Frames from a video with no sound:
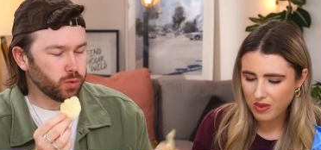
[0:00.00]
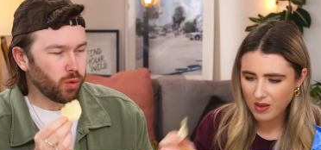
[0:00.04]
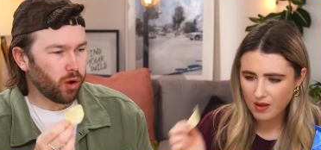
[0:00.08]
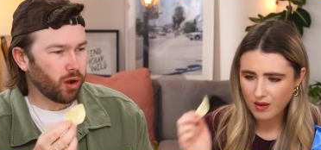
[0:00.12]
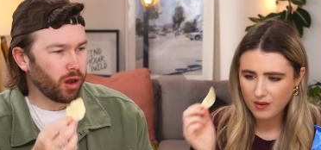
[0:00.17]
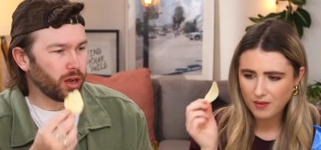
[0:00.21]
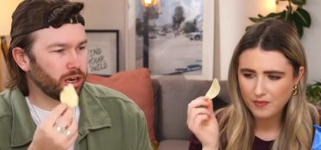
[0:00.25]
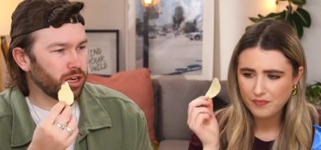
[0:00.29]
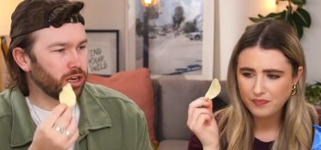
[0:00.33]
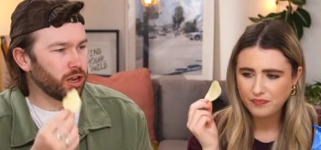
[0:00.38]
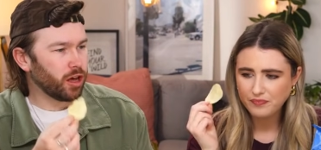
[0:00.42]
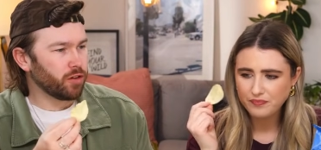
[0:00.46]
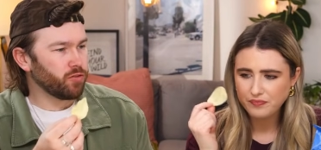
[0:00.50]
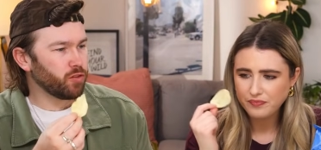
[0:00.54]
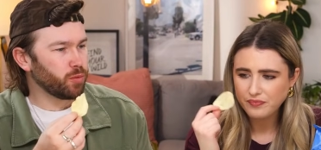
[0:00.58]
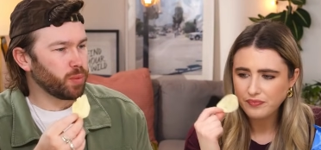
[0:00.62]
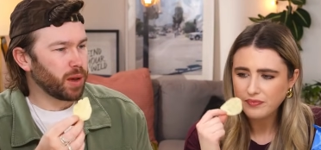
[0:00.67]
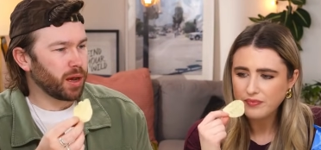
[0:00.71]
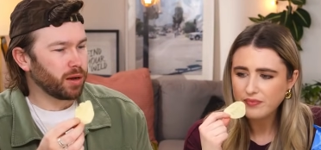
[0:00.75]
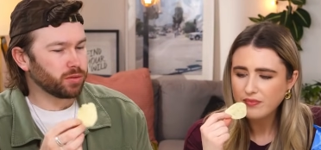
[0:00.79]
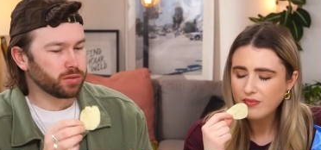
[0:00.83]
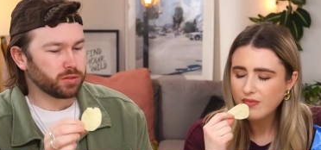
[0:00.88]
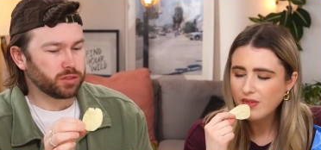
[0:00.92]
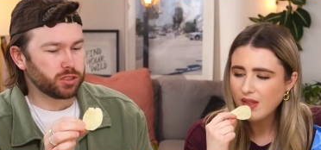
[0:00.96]
Speaker 1: What I love
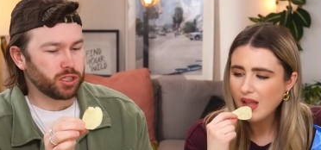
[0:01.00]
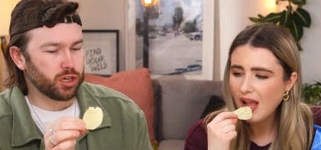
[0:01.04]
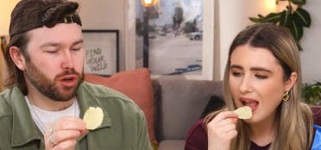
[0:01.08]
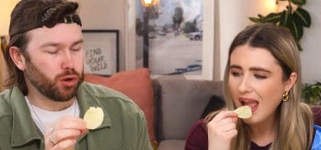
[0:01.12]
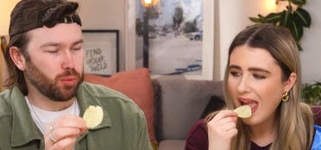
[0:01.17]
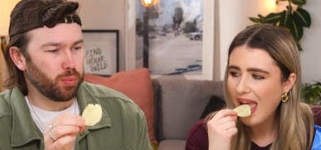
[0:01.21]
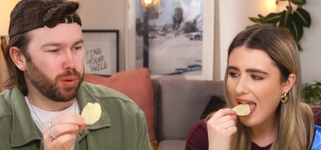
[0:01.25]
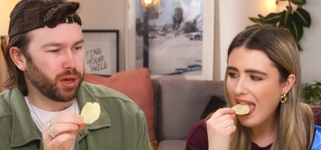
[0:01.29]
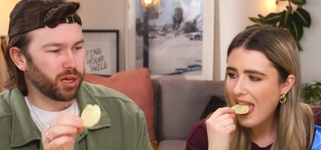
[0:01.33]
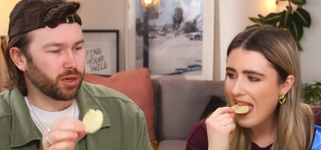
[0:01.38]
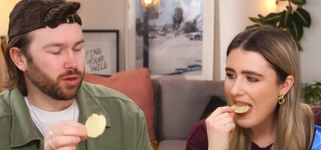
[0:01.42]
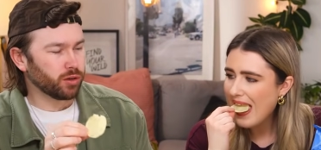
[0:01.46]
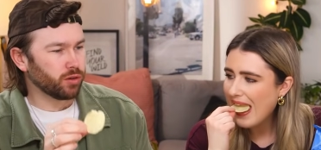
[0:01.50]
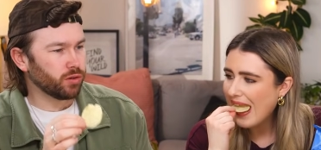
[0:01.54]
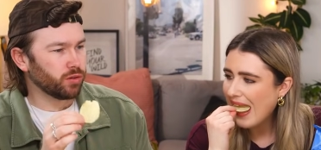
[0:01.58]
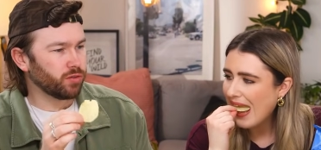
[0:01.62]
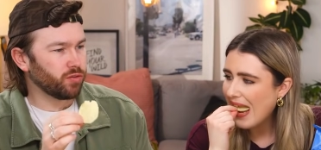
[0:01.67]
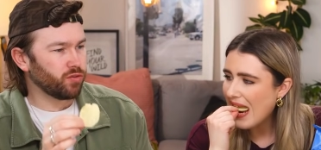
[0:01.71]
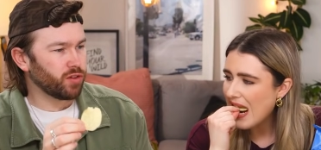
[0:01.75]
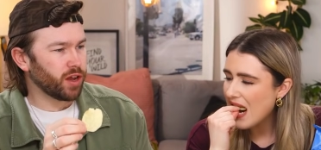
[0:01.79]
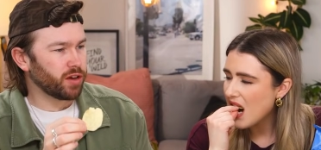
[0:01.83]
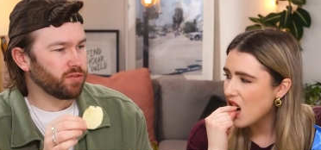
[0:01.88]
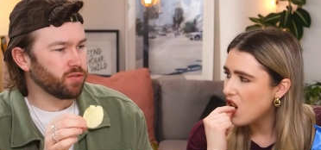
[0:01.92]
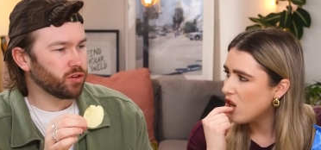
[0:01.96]
about dill pickle
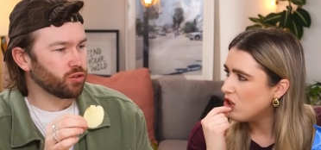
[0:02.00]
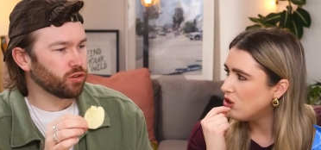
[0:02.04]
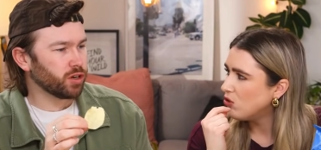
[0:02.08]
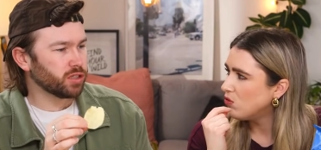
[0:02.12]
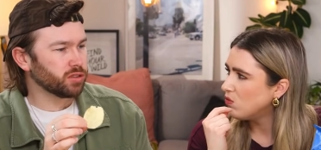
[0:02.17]
flavoured